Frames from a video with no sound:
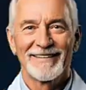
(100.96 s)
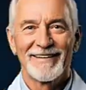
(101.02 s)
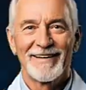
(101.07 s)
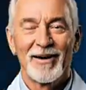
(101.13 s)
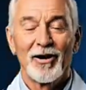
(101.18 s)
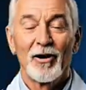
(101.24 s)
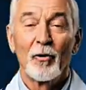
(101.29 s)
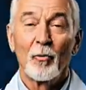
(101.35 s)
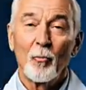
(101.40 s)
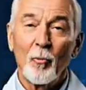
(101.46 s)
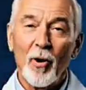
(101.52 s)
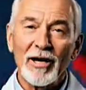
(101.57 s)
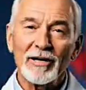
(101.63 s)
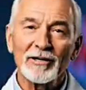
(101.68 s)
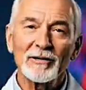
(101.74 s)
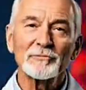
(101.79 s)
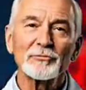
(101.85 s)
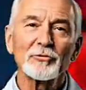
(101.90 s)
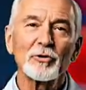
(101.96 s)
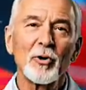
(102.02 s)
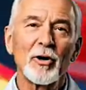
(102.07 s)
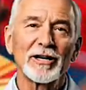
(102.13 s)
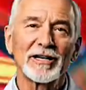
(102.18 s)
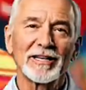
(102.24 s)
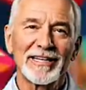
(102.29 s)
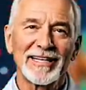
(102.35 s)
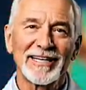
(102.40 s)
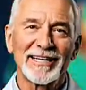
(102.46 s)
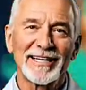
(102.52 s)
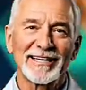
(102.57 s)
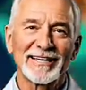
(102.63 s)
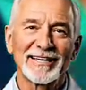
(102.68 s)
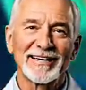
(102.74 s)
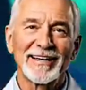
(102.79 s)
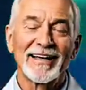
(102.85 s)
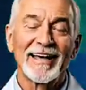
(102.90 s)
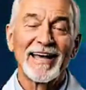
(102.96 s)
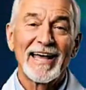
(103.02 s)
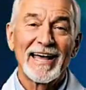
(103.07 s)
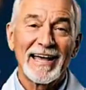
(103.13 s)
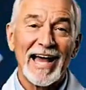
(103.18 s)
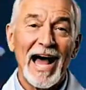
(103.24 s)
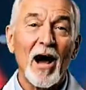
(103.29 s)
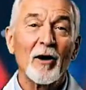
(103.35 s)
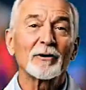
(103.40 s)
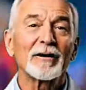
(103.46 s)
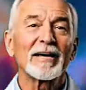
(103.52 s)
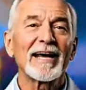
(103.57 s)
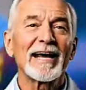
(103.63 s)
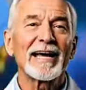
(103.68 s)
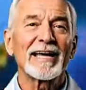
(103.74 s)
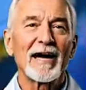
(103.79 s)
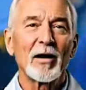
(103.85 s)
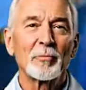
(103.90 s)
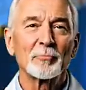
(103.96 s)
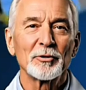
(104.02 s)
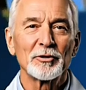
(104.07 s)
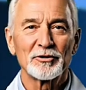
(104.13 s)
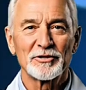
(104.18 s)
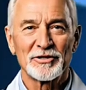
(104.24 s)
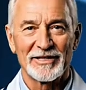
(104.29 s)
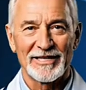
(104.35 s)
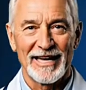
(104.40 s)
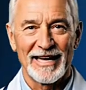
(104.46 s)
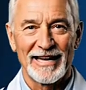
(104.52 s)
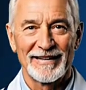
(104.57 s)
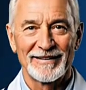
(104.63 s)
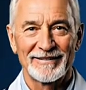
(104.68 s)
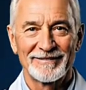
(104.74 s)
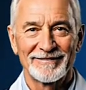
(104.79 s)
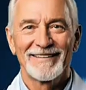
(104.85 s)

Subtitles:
it's not. Step 1. The awareness reset.